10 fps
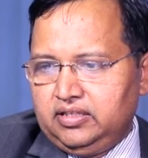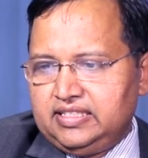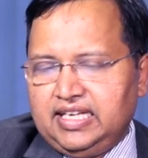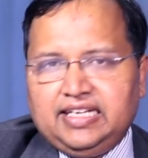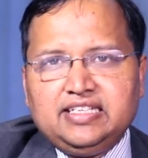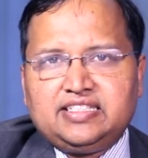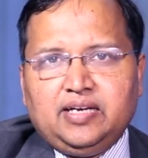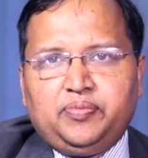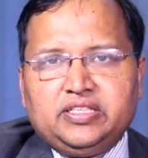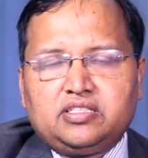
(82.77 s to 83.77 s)
The second
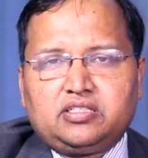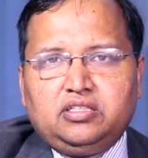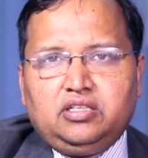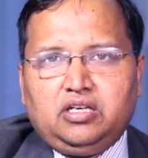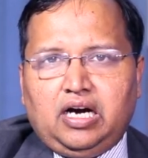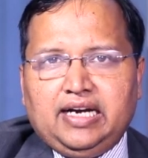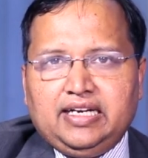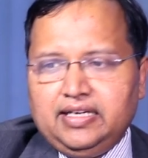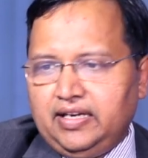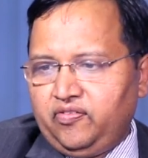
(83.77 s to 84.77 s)
step is
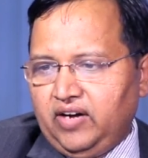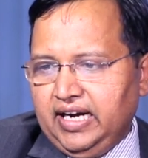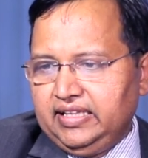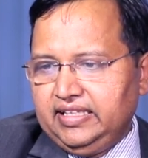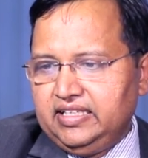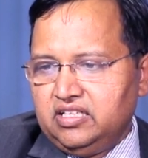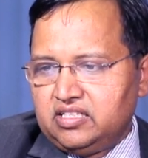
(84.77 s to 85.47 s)
identify the